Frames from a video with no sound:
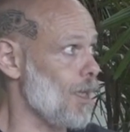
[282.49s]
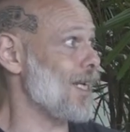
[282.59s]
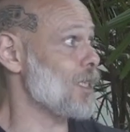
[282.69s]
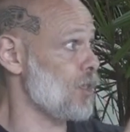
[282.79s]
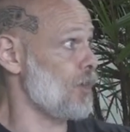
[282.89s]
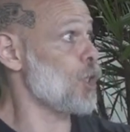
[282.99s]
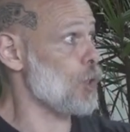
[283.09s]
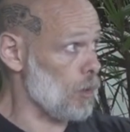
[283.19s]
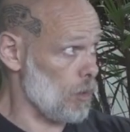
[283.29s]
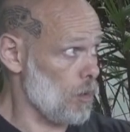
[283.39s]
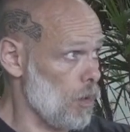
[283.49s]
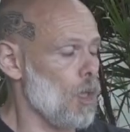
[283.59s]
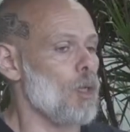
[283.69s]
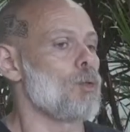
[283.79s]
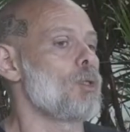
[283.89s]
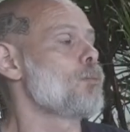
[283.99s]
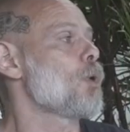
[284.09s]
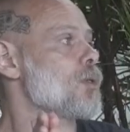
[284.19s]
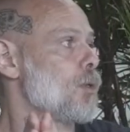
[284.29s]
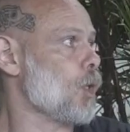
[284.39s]
activation? Do you need
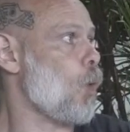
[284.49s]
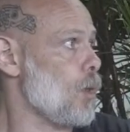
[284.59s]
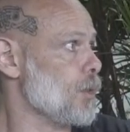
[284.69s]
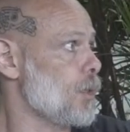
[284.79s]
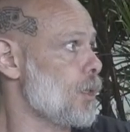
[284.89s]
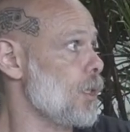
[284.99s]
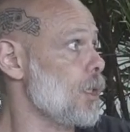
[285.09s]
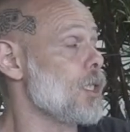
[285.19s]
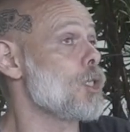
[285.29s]
muscle quantity?